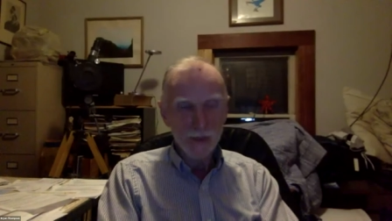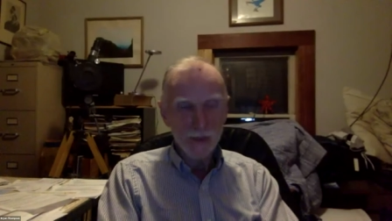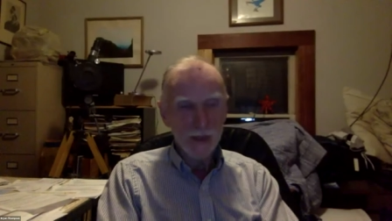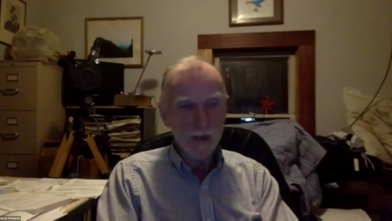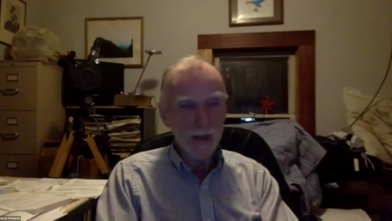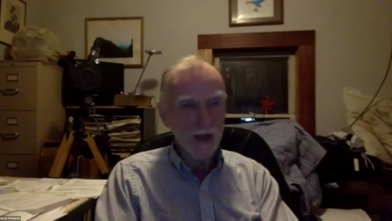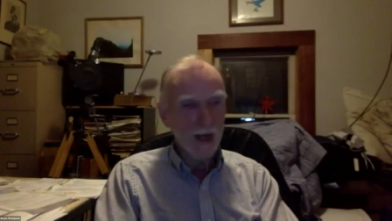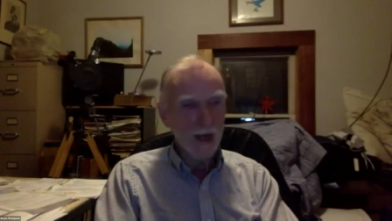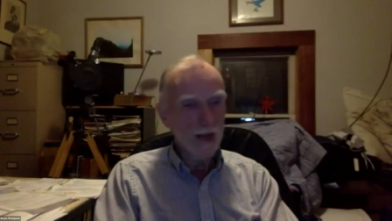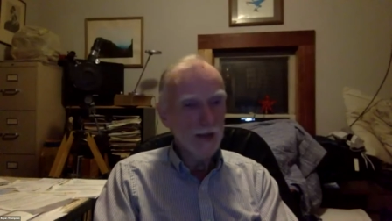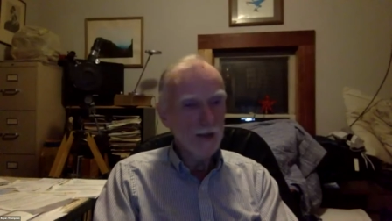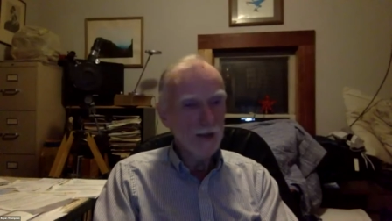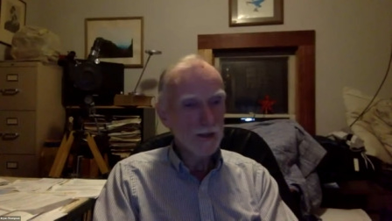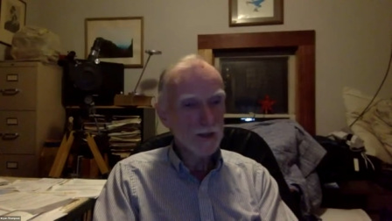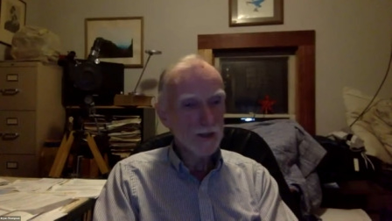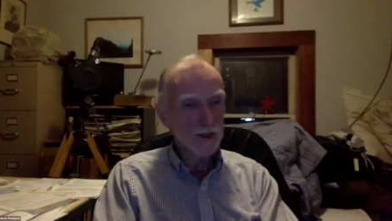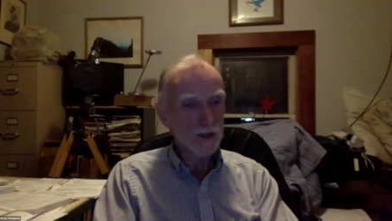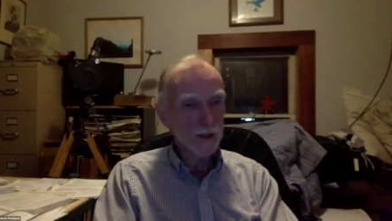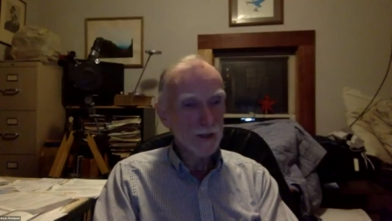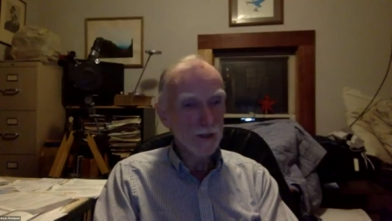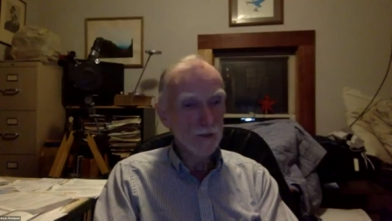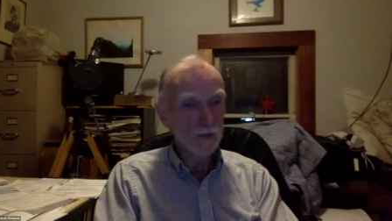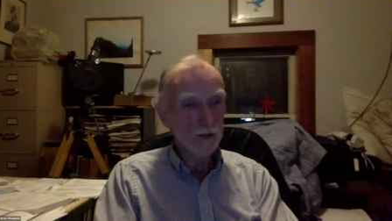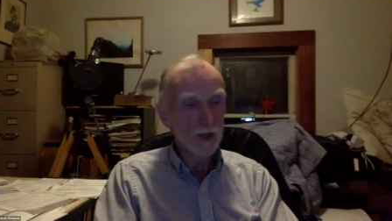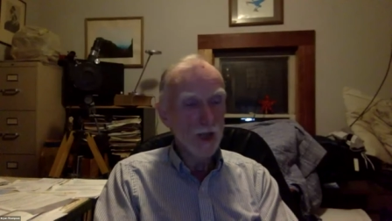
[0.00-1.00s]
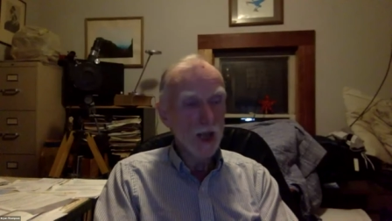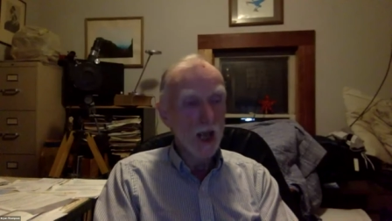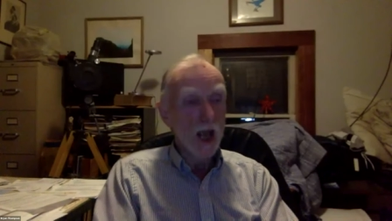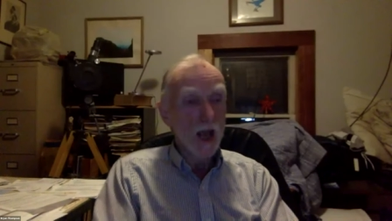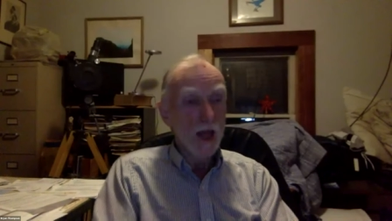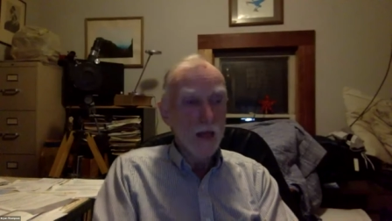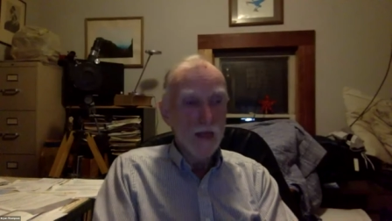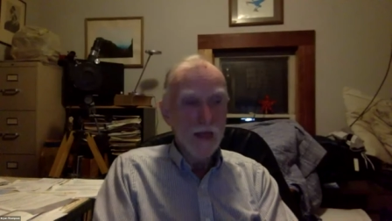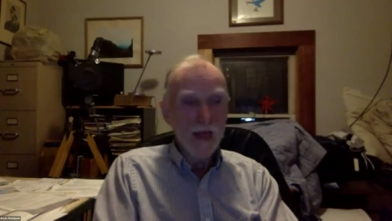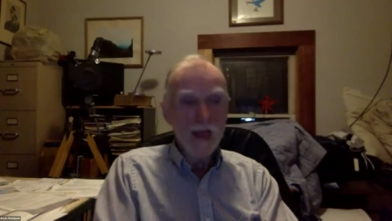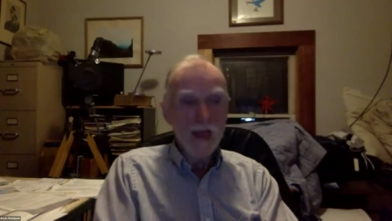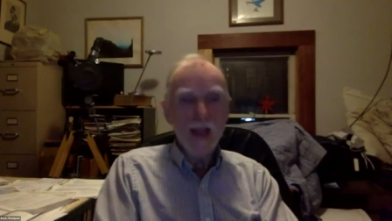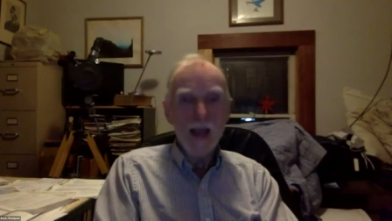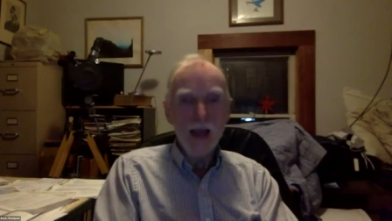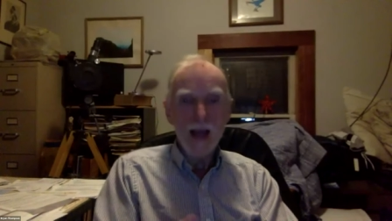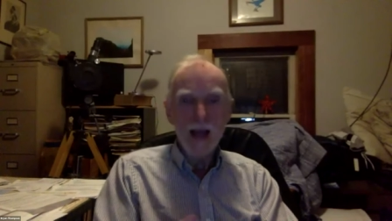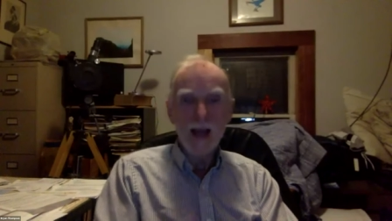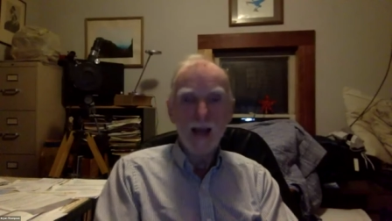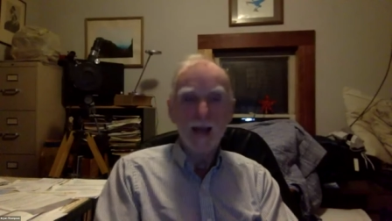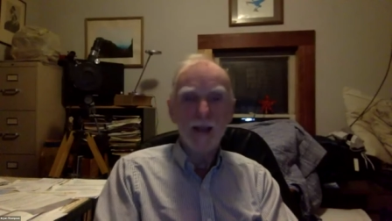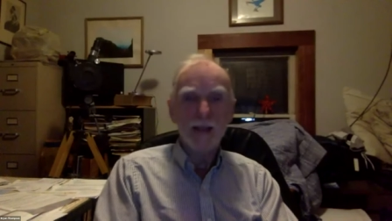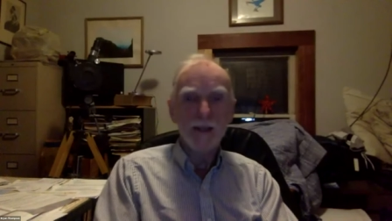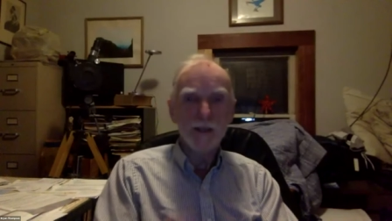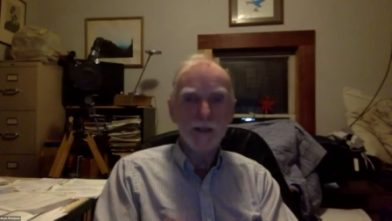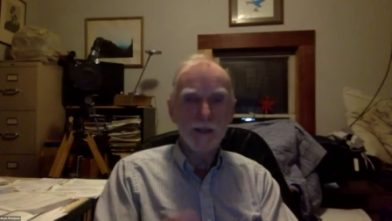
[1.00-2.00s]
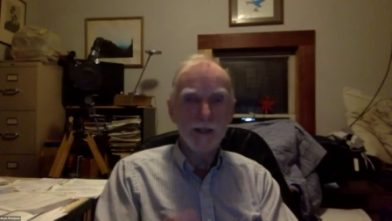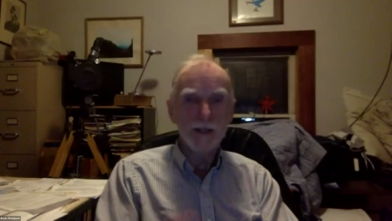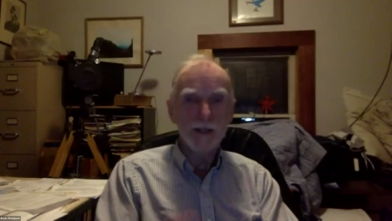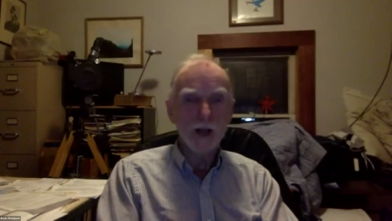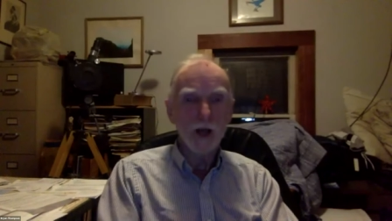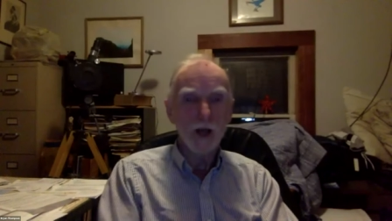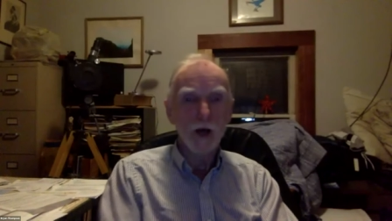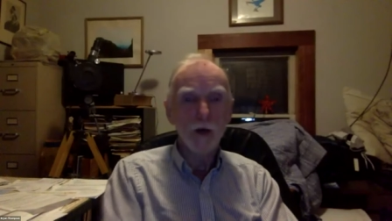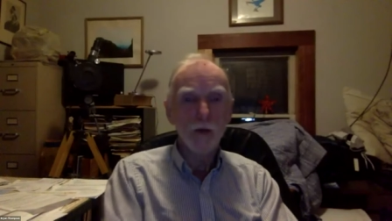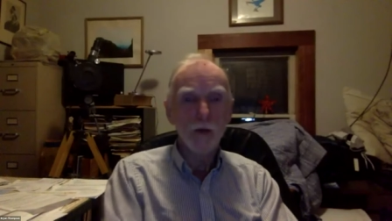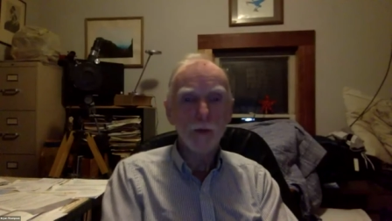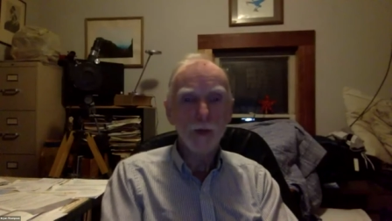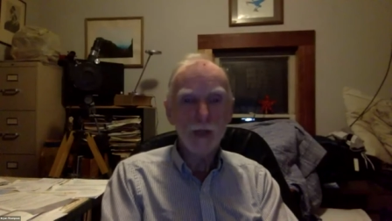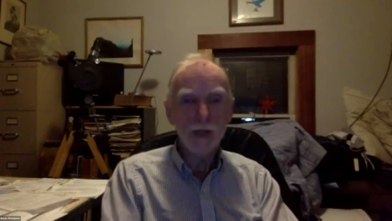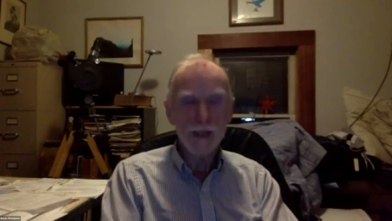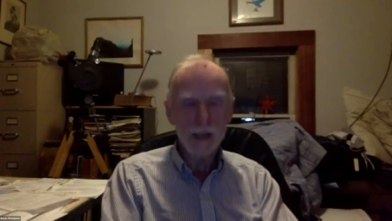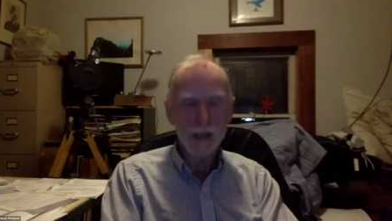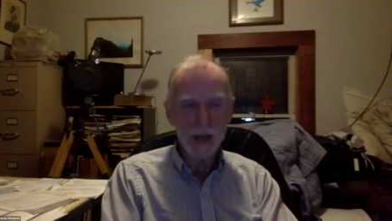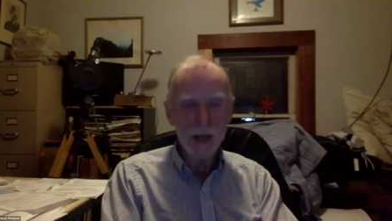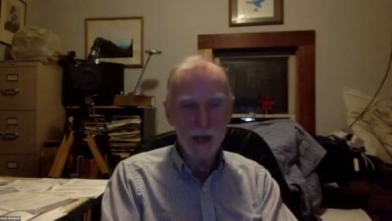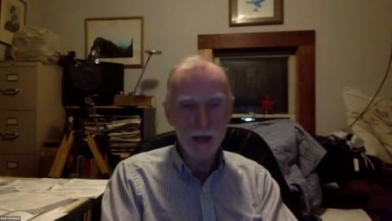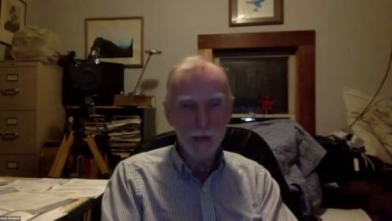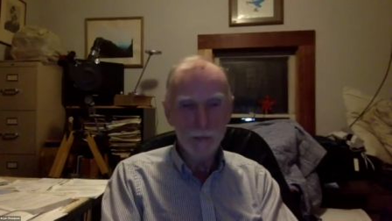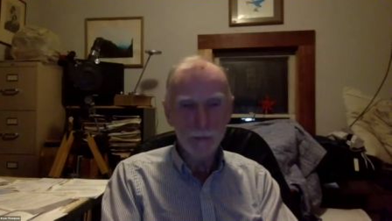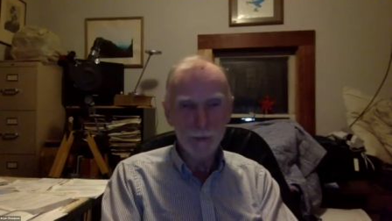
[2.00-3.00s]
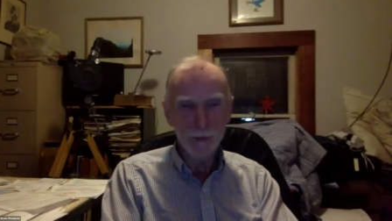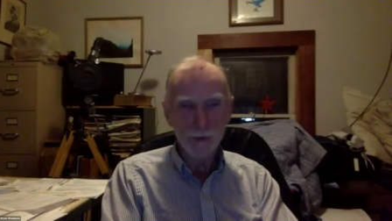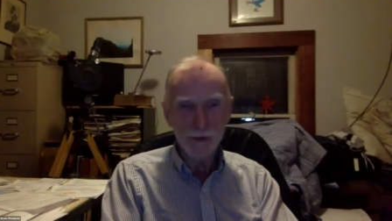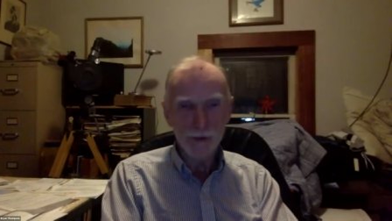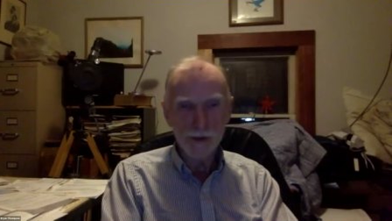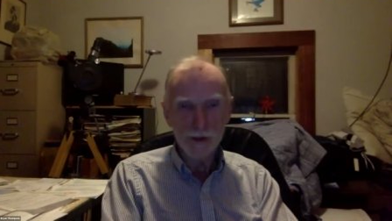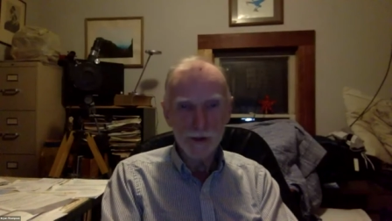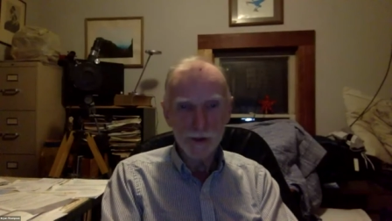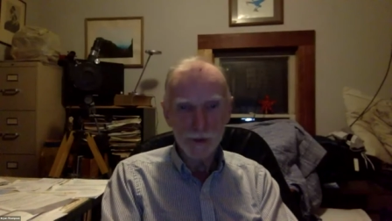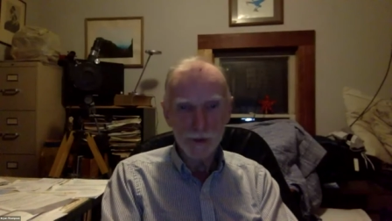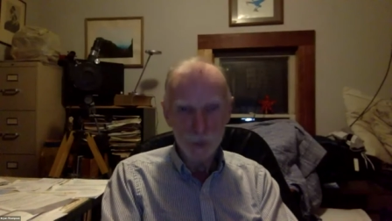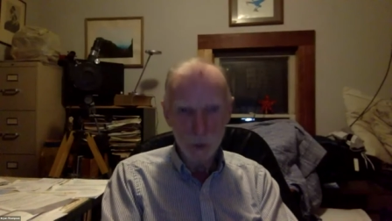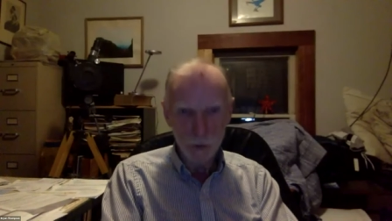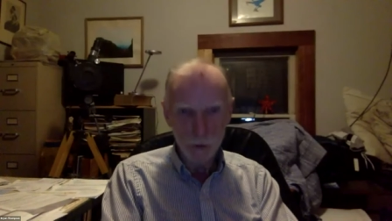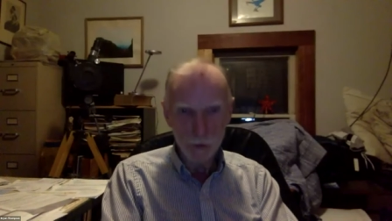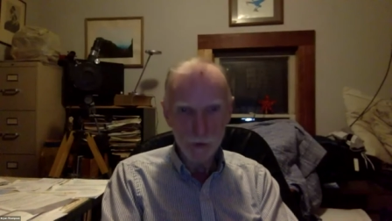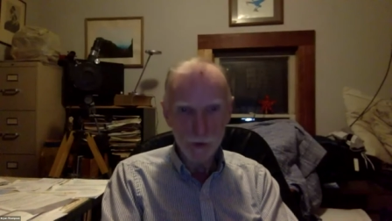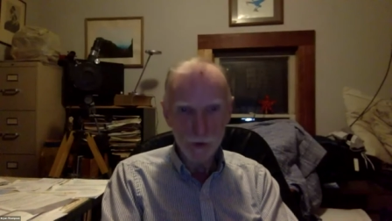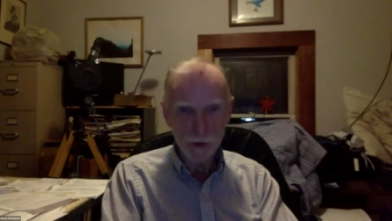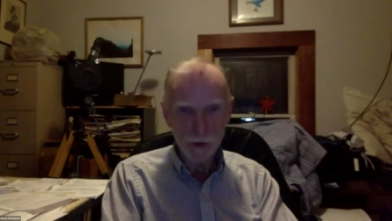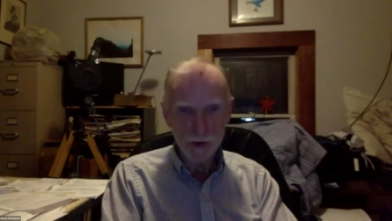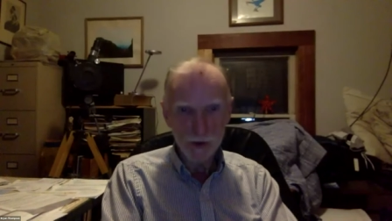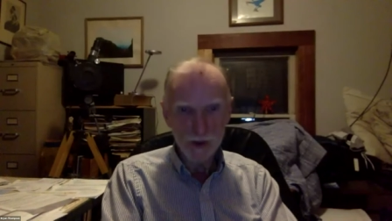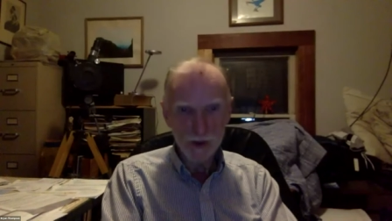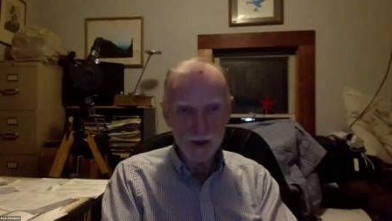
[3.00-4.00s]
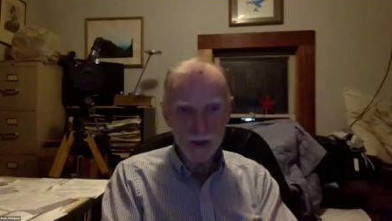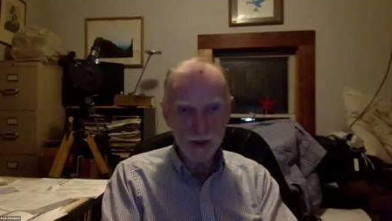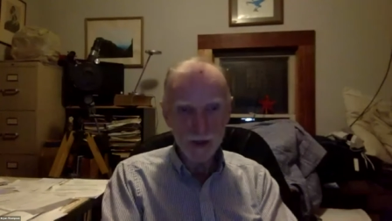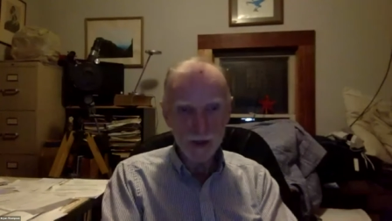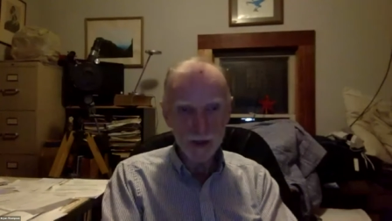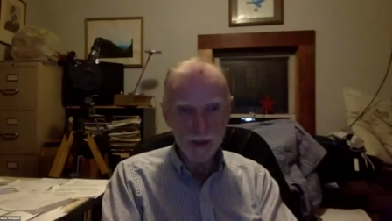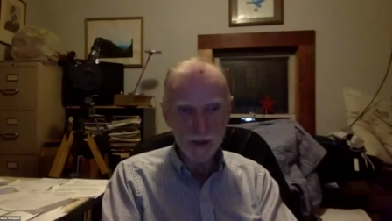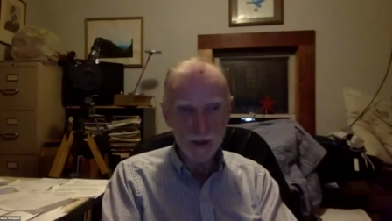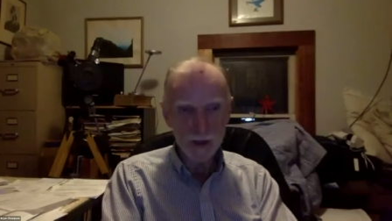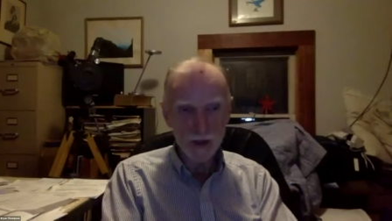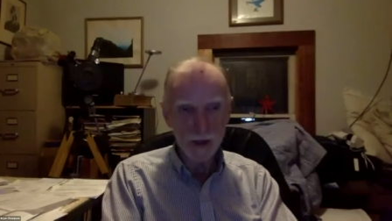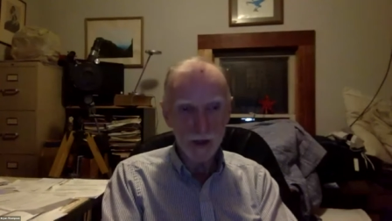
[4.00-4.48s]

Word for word: And I discovered they had the only copy known to exist